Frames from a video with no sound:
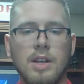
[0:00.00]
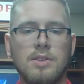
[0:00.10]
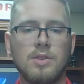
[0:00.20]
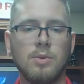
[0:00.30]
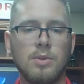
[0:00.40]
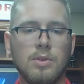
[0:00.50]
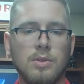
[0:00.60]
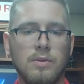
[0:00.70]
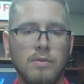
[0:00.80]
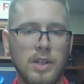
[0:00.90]
school,
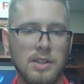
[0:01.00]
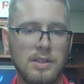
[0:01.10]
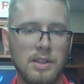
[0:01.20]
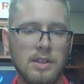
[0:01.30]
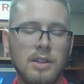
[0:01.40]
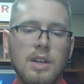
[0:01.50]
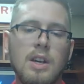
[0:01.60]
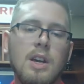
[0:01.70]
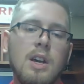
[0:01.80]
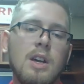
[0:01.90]
Valencia,
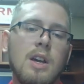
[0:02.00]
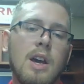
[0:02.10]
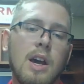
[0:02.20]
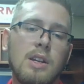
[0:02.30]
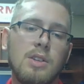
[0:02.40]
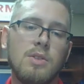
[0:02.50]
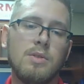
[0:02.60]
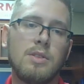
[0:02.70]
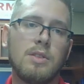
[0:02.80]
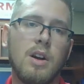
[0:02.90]
how to
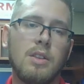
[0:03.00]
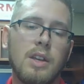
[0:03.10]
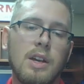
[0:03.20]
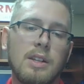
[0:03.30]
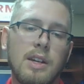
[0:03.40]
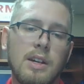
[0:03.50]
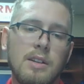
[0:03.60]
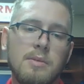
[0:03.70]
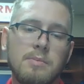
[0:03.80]
use online CAD.